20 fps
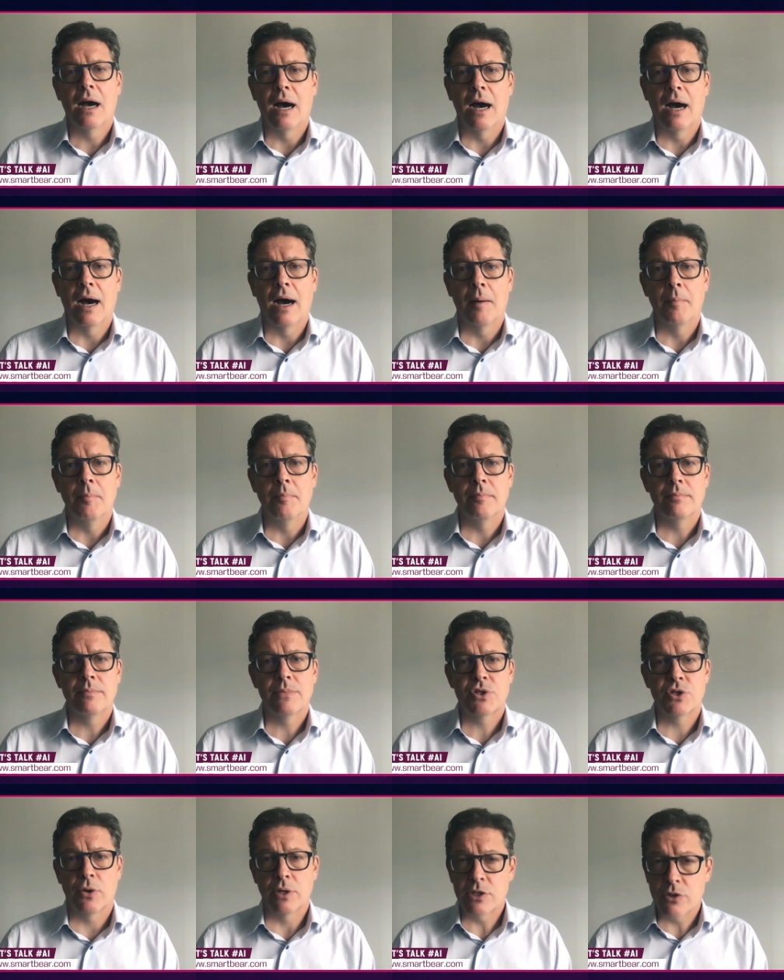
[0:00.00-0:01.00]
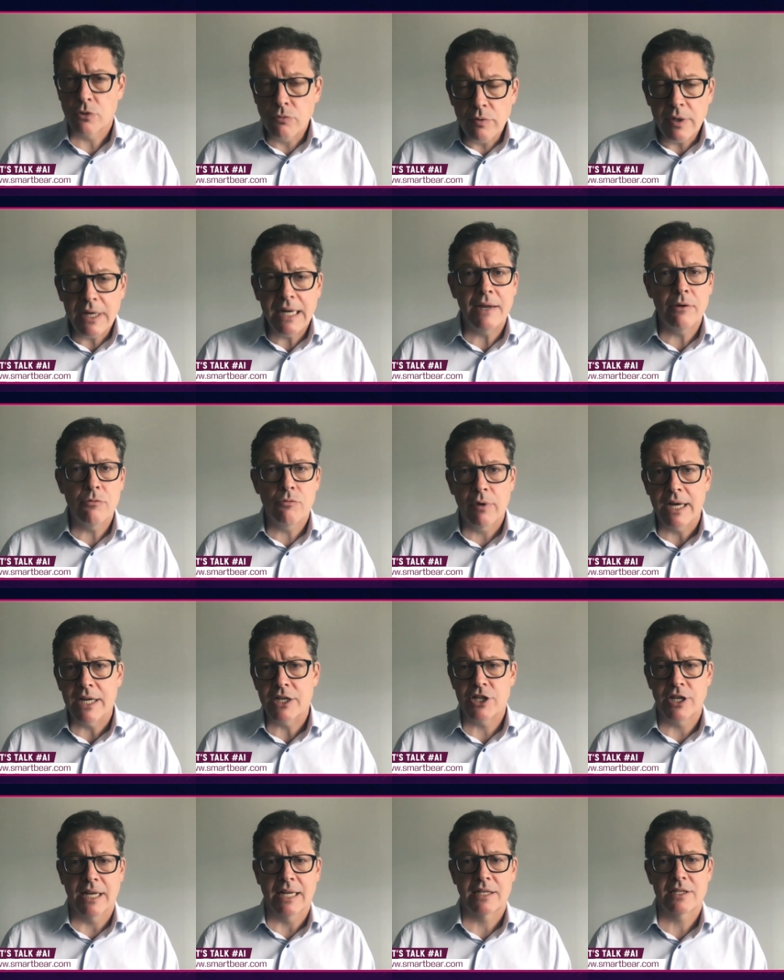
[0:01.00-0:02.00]
Um, so it's a really
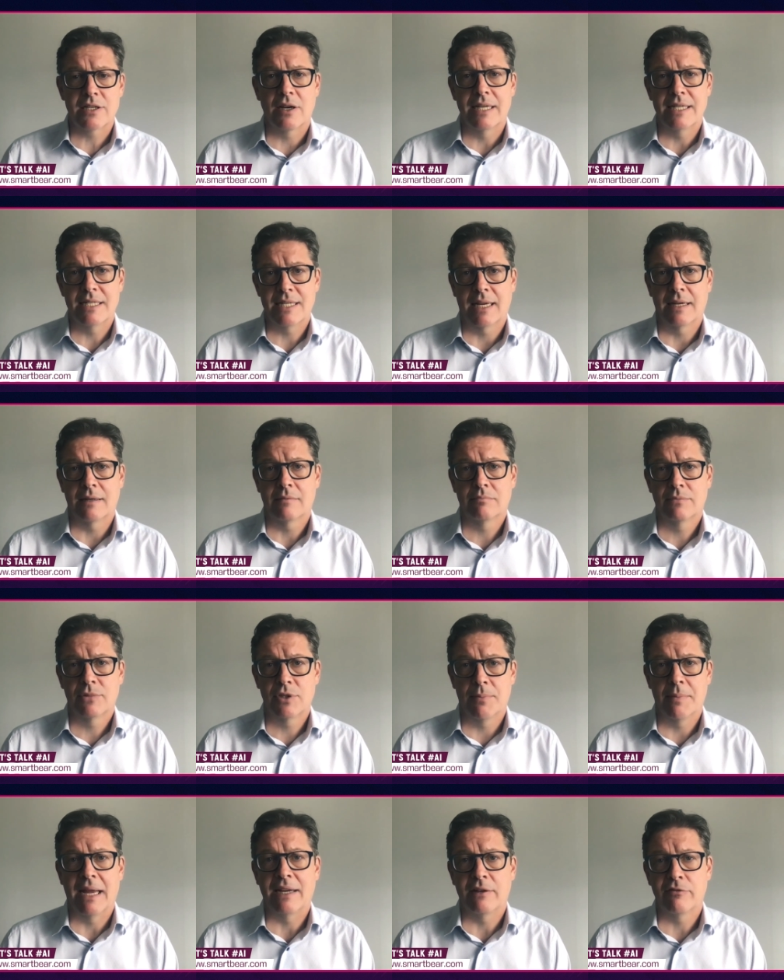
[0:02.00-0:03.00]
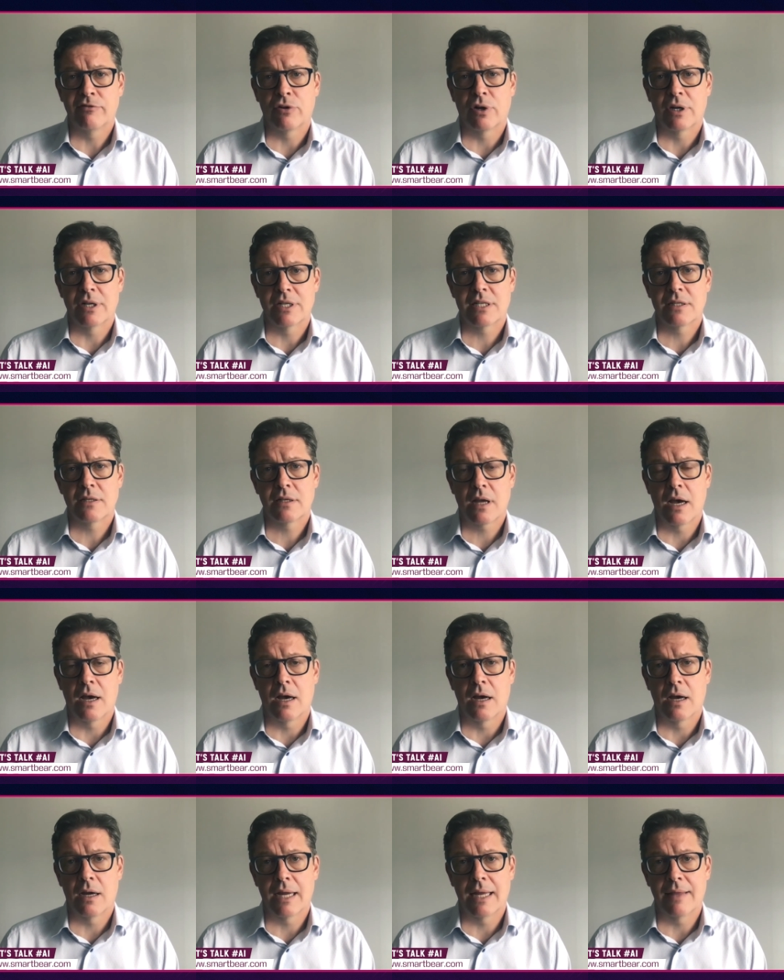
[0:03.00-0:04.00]
rich and exciting domain for us
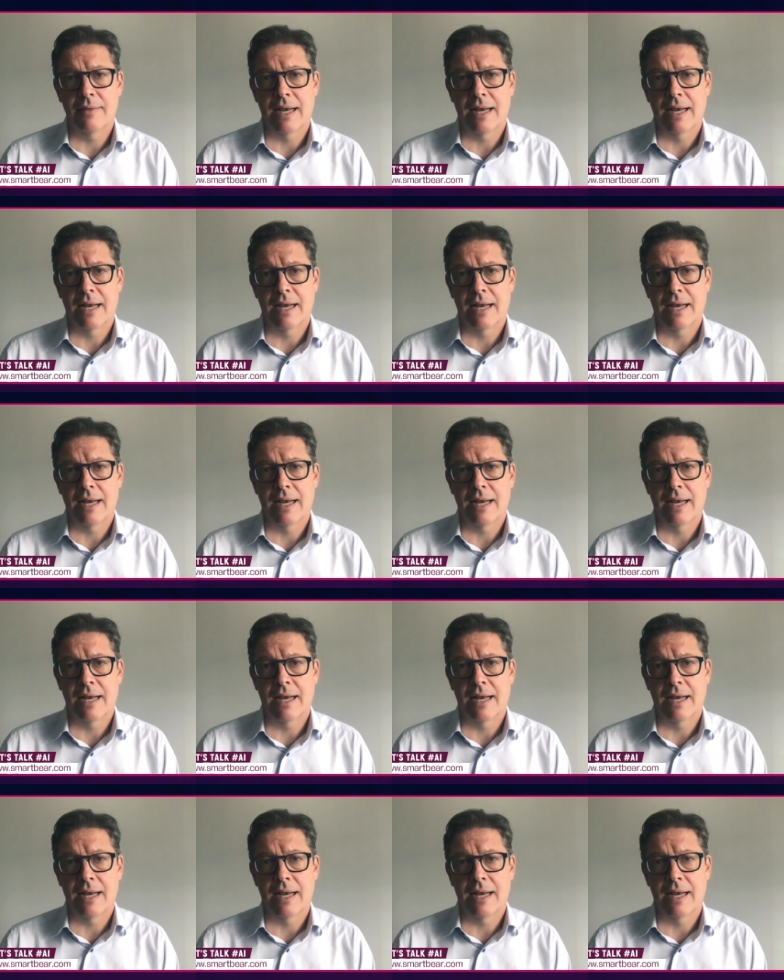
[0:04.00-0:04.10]
uh, in